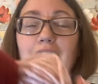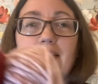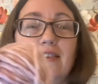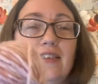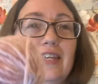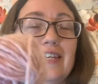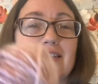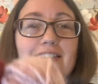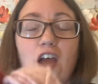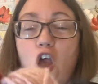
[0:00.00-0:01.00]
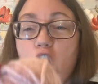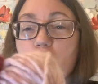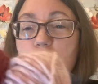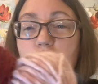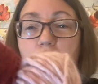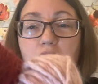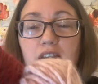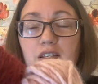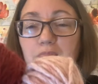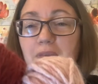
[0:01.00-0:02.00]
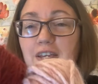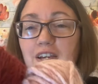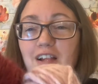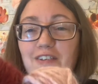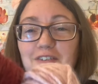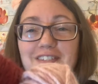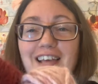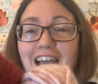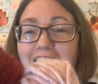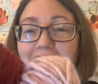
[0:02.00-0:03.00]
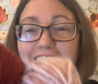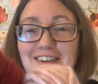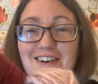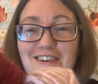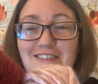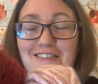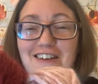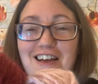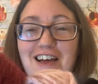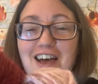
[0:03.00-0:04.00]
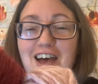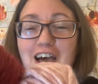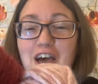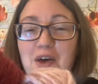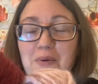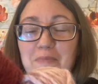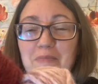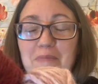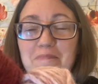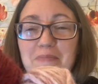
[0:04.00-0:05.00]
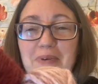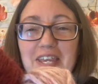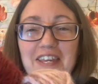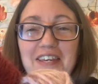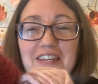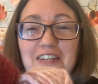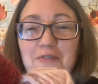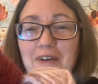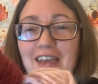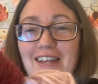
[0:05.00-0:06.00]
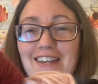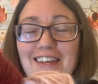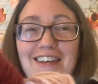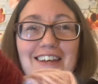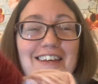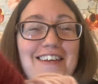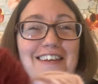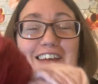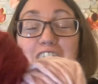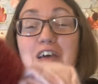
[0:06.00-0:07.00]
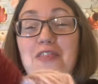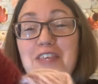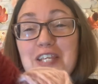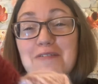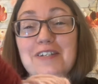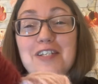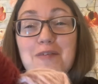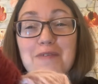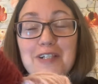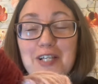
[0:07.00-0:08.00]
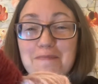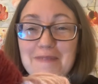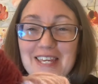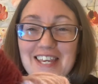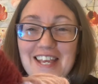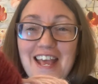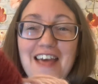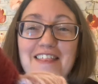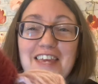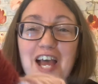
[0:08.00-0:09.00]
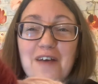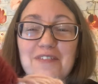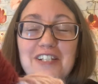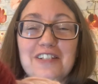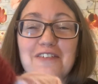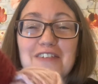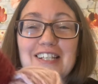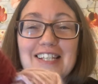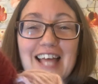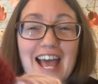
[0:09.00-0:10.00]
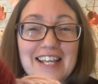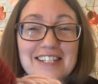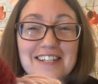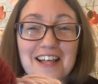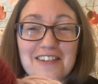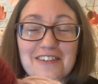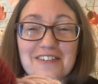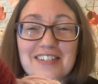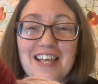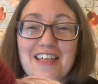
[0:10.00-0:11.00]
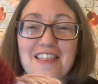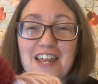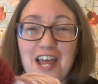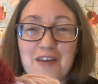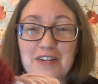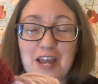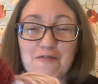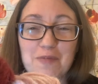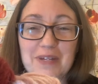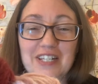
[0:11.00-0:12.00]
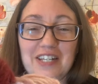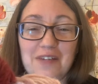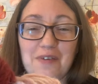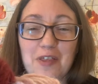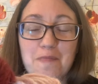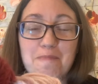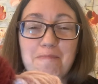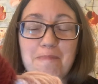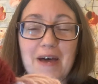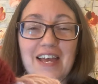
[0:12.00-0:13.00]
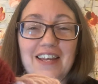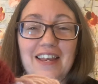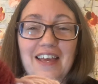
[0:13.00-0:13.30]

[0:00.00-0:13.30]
And these are not my colors at all. Pink and a red. These would typically be the absolute last colors that I would ever be knitting with. But